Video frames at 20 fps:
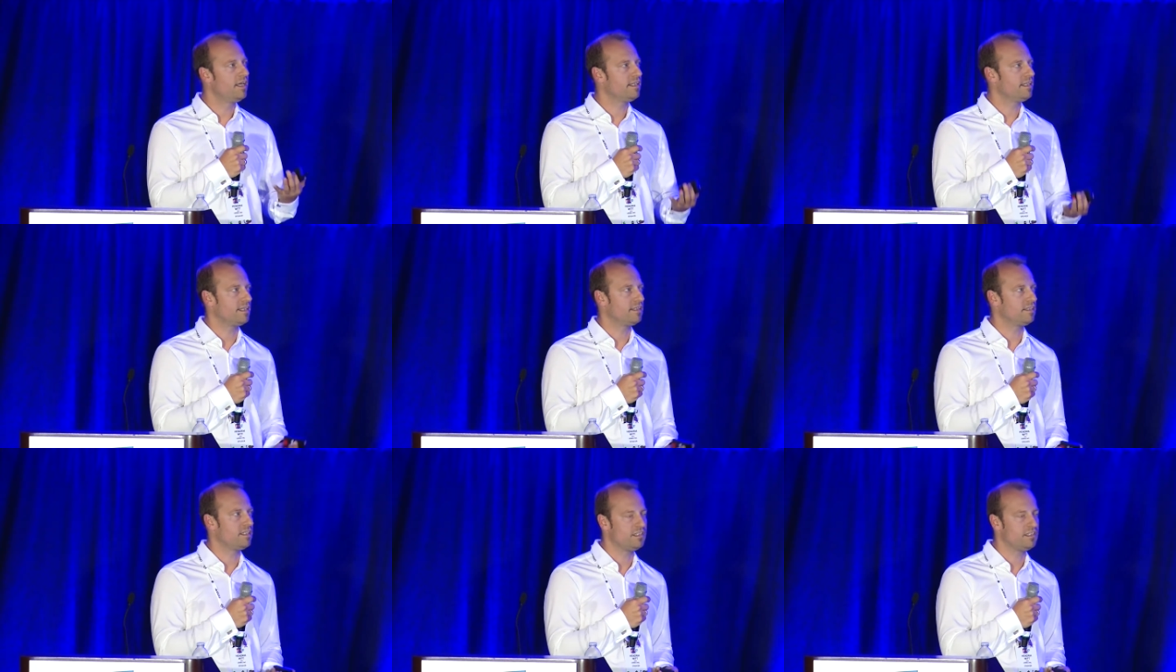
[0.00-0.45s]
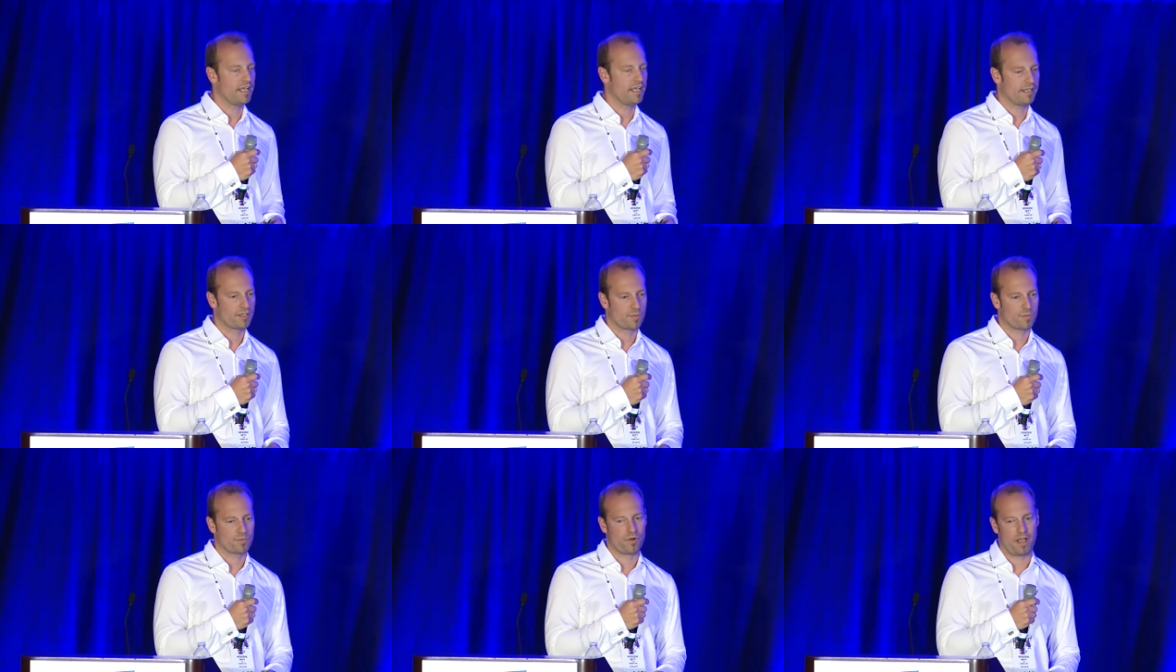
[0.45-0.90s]
that these
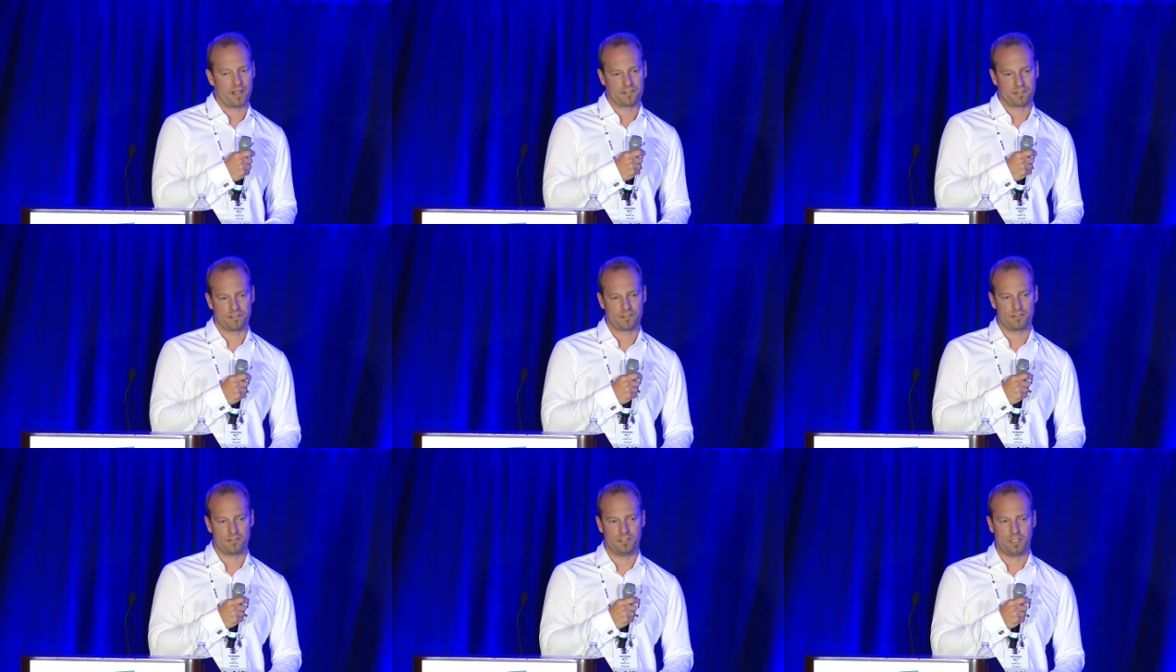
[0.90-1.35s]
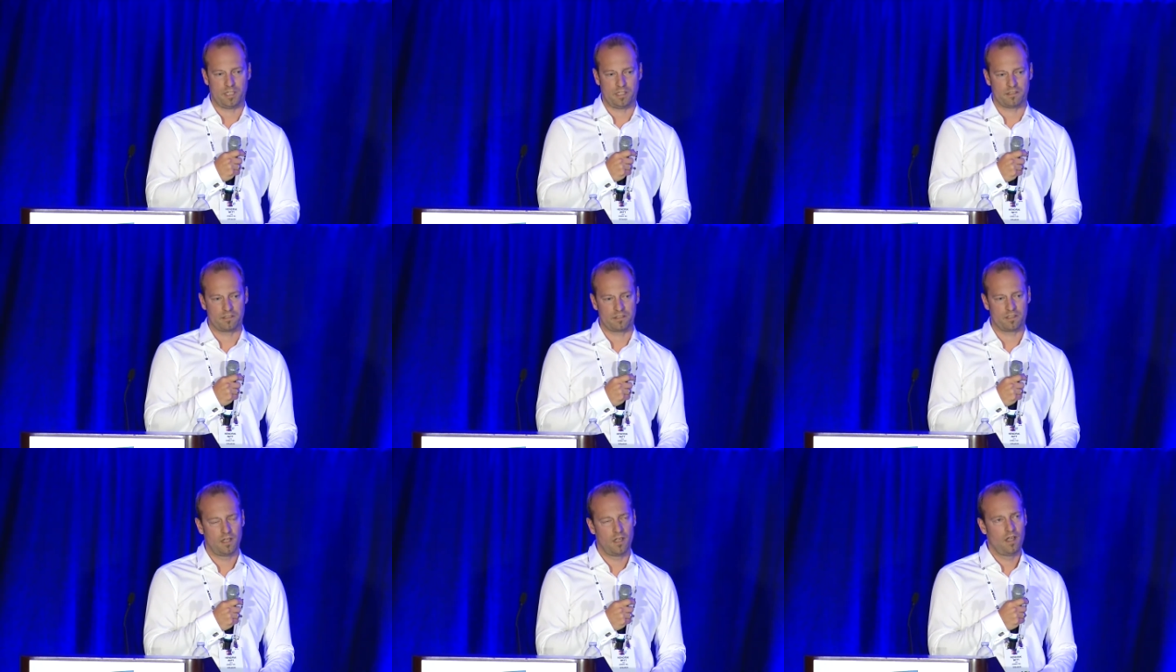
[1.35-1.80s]
enterprises
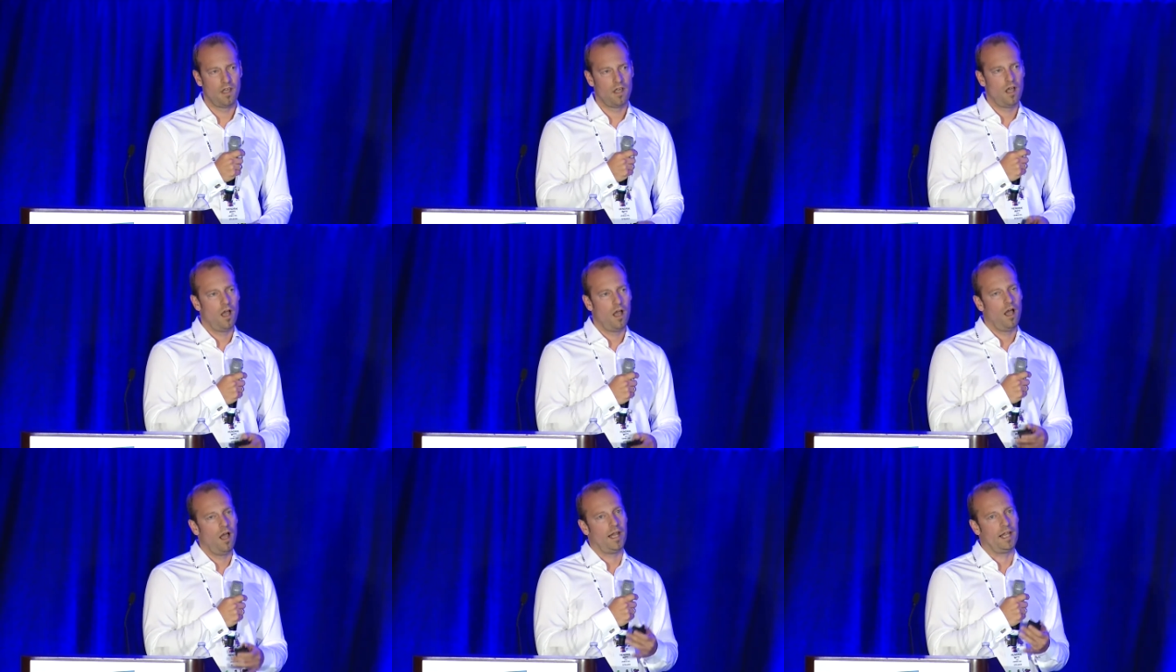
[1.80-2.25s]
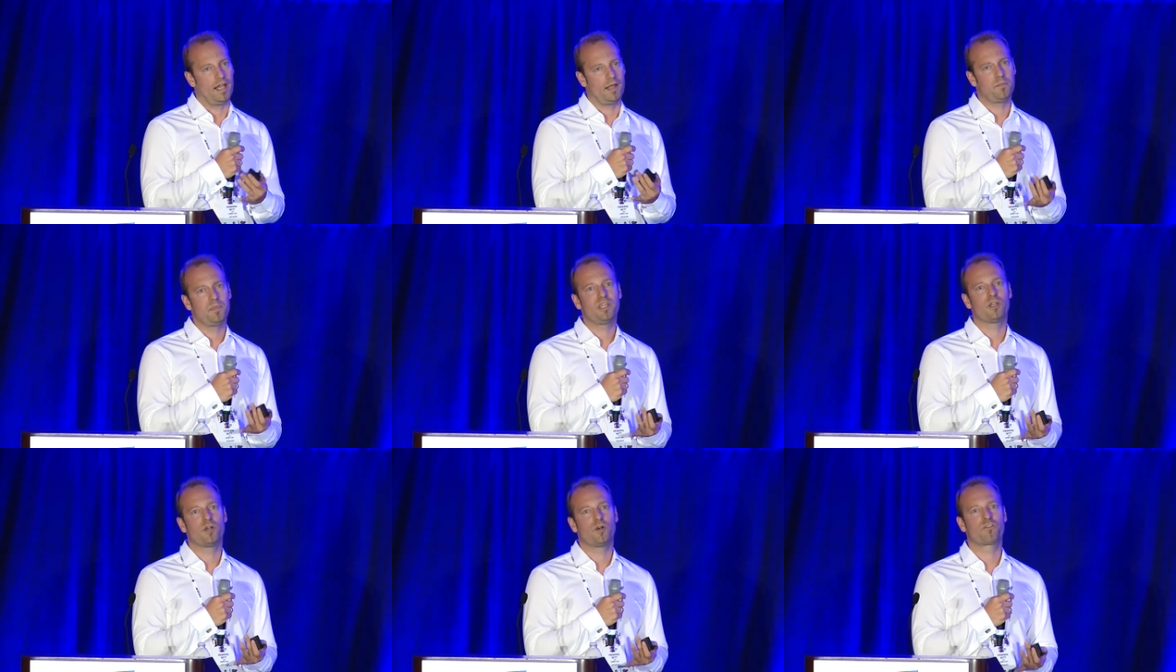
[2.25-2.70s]
need. And
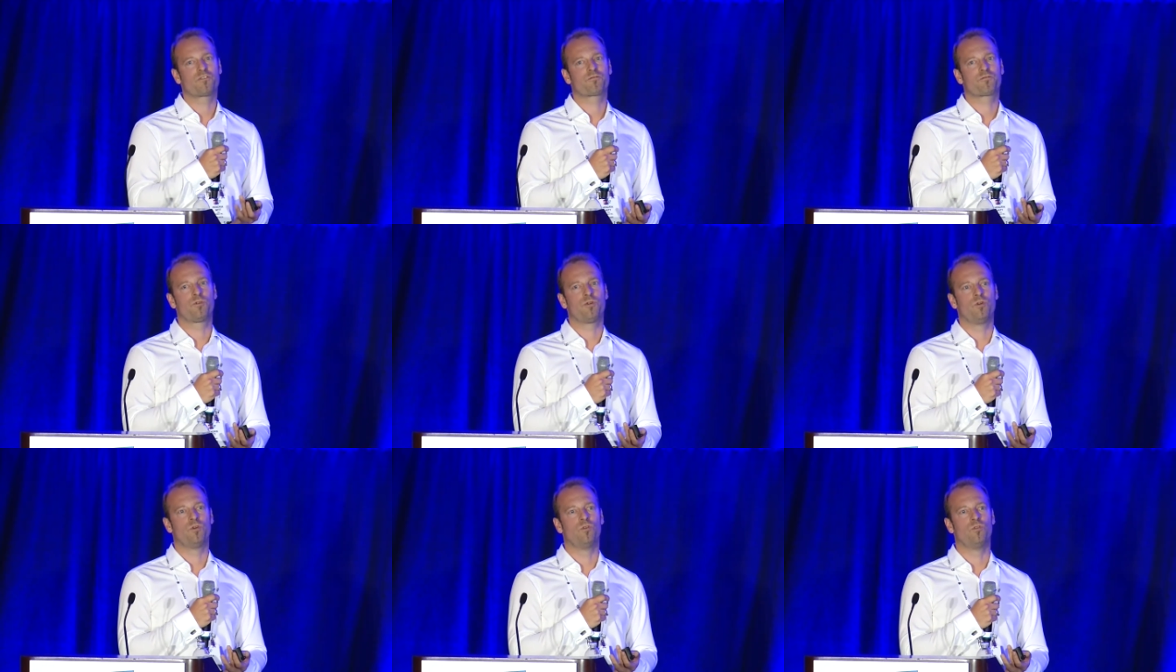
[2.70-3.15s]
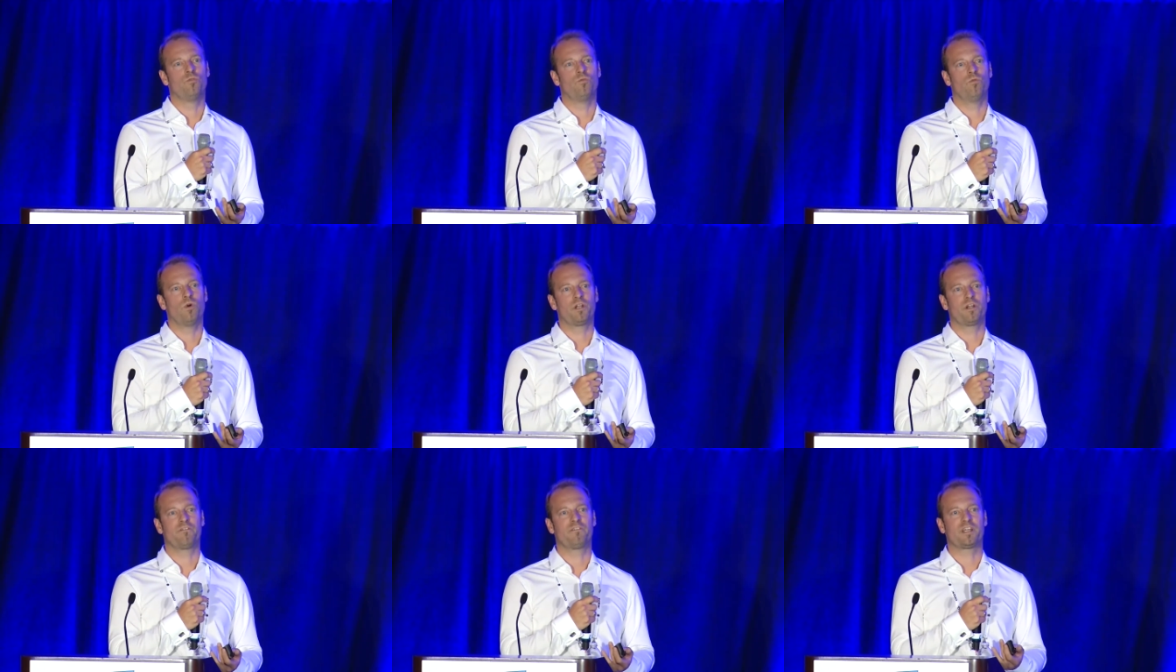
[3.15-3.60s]
let me go through
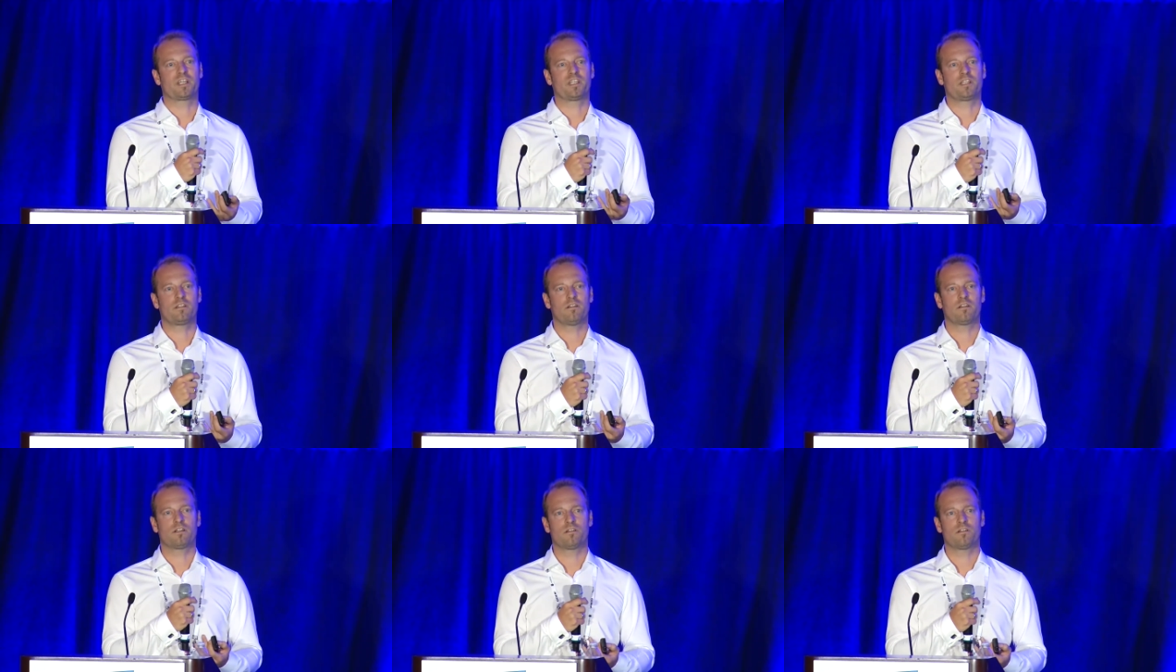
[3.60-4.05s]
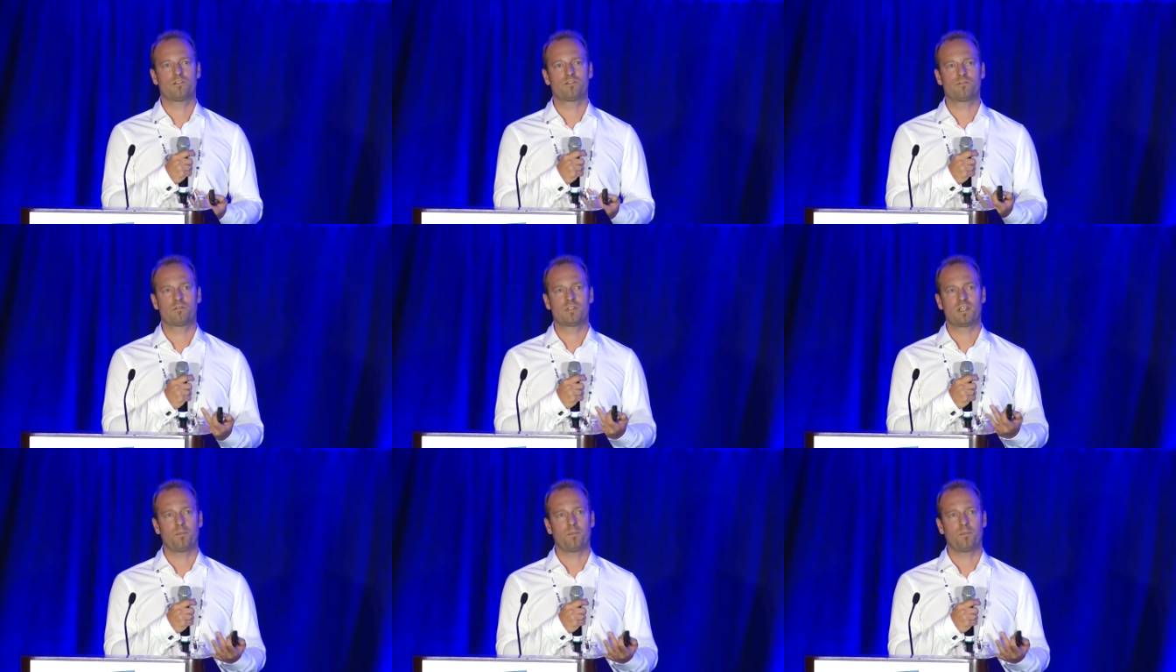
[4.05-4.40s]
one of the